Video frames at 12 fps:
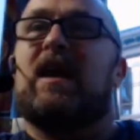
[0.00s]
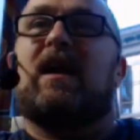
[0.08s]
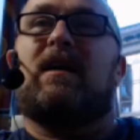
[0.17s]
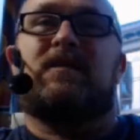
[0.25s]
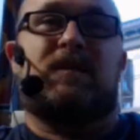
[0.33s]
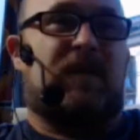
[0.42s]

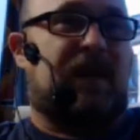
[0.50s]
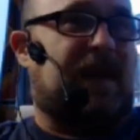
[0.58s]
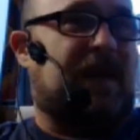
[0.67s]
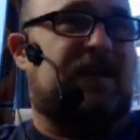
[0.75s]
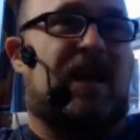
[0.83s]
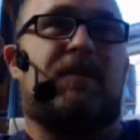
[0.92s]
Uh, some of the
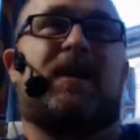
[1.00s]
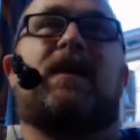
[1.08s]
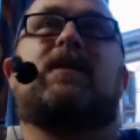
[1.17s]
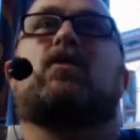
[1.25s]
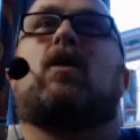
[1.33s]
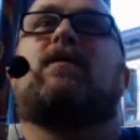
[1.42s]
kids that had been to
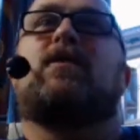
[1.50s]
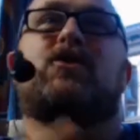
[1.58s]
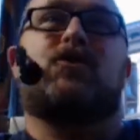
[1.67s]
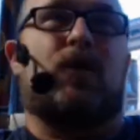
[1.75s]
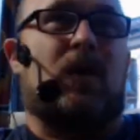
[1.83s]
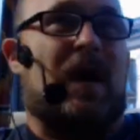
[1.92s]
this
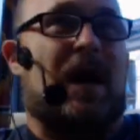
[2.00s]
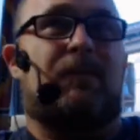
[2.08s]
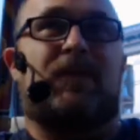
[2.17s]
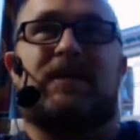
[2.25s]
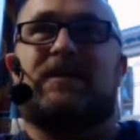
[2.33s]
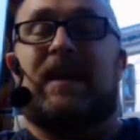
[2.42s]
orphanage grew
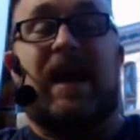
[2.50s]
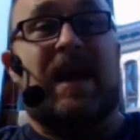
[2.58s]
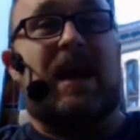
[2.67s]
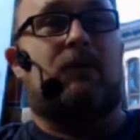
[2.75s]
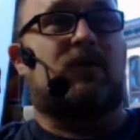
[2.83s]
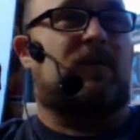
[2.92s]
up and said, "Hey,
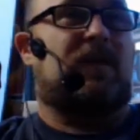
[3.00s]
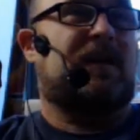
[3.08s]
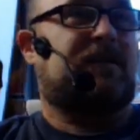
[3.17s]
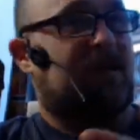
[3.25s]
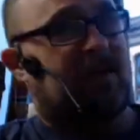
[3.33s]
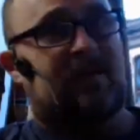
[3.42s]
I was
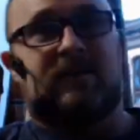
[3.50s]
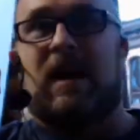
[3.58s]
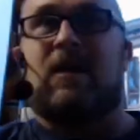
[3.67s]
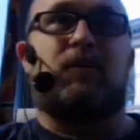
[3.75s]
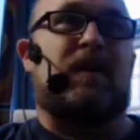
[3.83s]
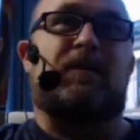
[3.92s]
molested," and
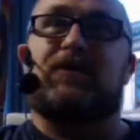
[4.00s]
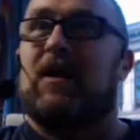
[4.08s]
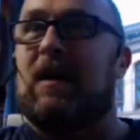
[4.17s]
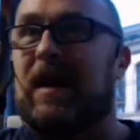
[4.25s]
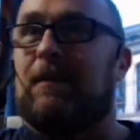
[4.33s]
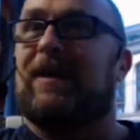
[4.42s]
other people
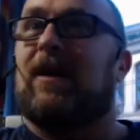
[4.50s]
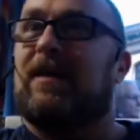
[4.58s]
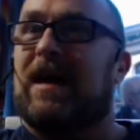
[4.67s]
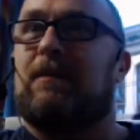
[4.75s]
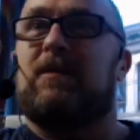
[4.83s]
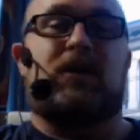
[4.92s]
started coming out,
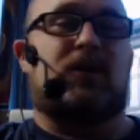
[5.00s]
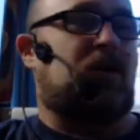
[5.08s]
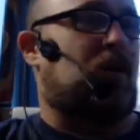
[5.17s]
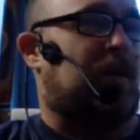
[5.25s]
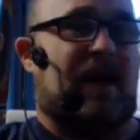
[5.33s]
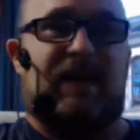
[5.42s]
"Yeah, me
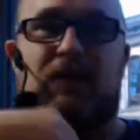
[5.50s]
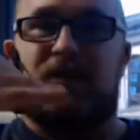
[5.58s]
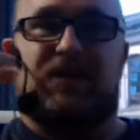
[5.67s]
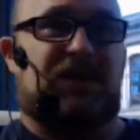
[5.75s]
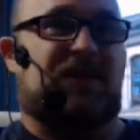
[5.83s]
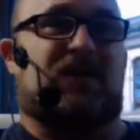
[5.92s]
too." And then there was
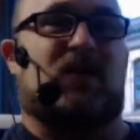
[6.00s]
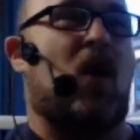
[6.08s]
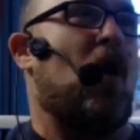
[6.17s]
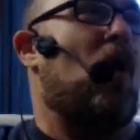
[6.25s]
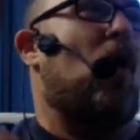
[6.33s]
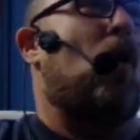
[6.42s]
just this
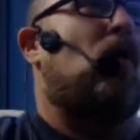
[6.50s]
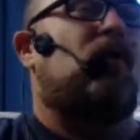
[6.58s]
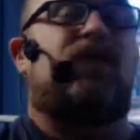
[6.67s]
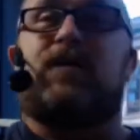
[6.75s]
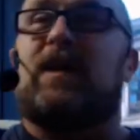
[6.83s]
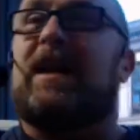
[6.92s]
whole
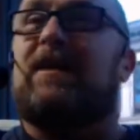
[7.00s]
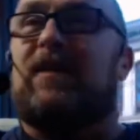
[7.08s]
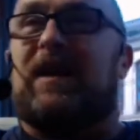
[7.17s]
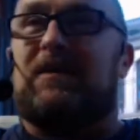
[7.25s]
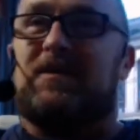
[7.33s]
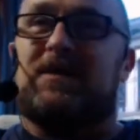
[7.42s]
flood of it.
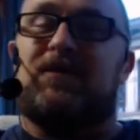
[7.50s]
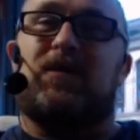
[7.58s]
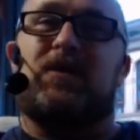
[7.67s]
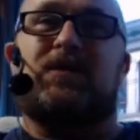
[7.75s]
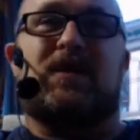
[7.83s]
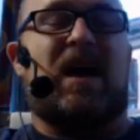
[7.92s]
And it was the first
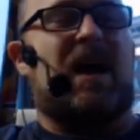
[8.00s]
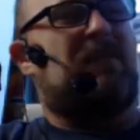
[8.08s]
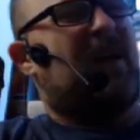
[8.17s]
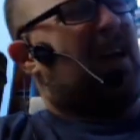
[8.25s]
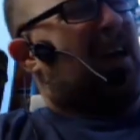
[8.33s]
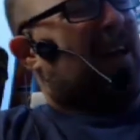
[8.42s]
right. time,
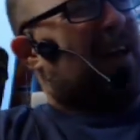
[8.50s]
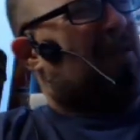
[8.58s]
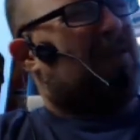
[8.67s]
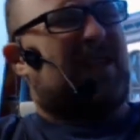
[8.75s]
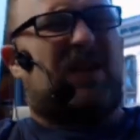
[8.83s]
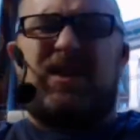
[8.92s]
and I
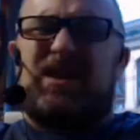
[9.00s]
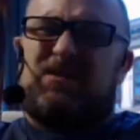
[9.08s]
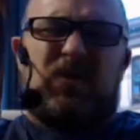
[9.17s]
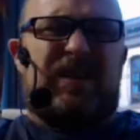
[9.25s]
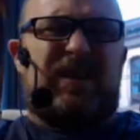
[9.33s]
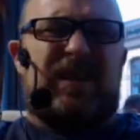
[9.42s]
was like, "What's
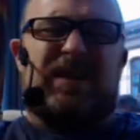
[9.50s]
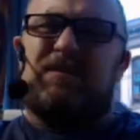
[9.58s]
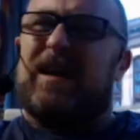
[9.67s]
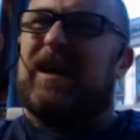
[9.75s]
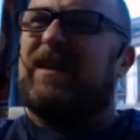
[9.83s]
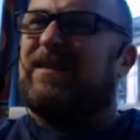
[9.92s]
with this, man?"